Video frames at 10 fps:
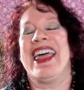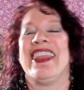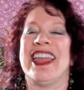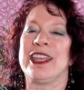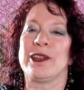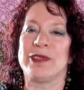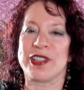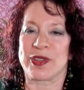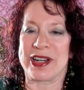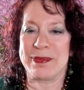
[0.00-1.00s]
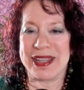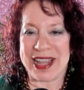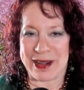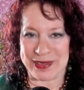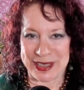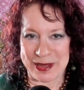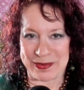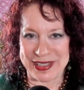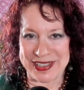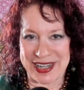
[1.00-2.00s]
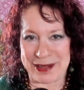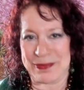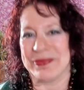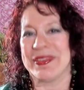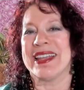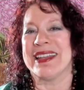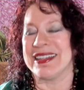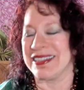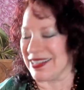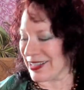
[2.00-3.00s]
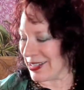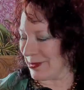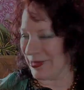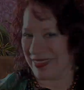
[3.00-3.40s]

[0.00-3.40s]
Thank you for joining me. Have a lovely day. Till soon.